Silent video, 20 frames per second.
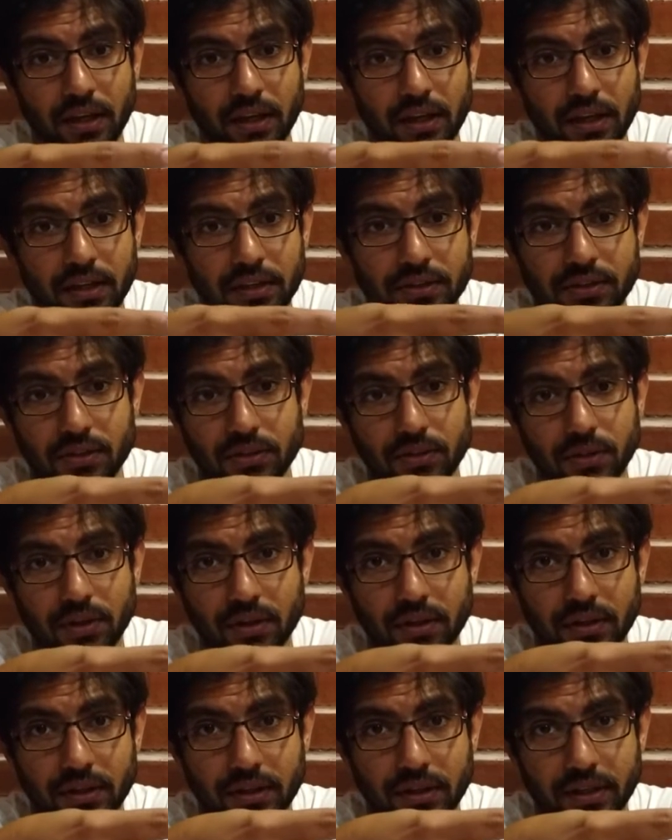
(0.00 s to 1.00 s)
it's no
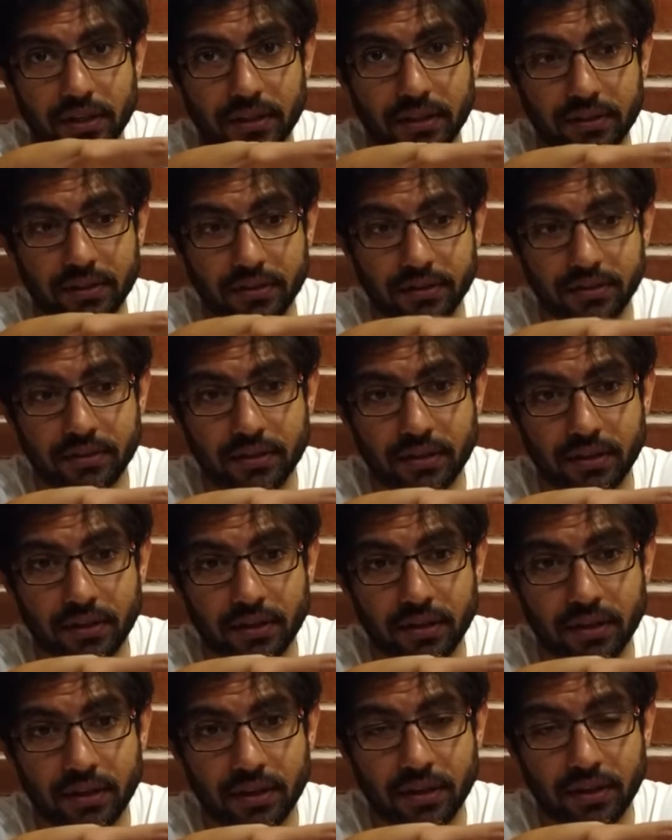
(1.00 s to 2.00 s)
longer like this,
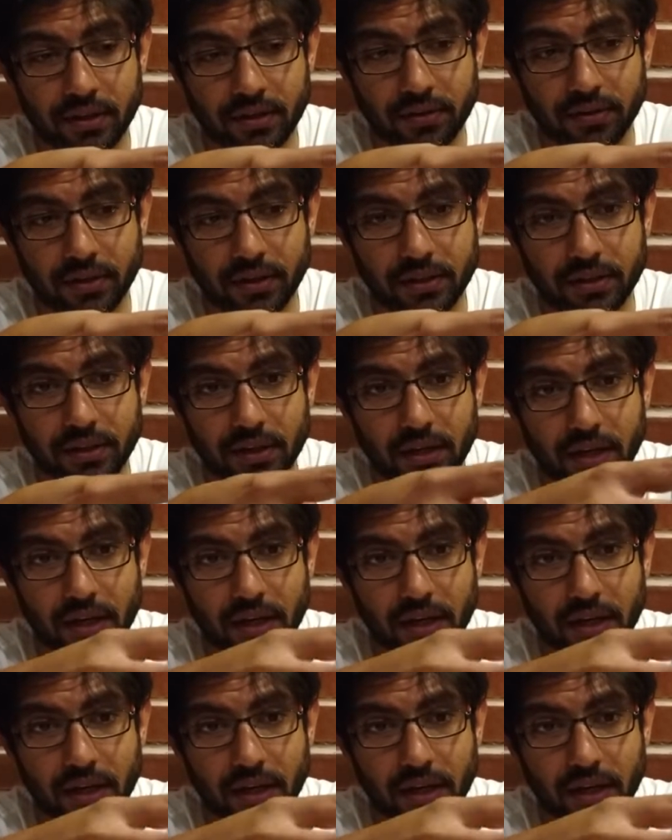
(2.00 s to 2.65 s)
right?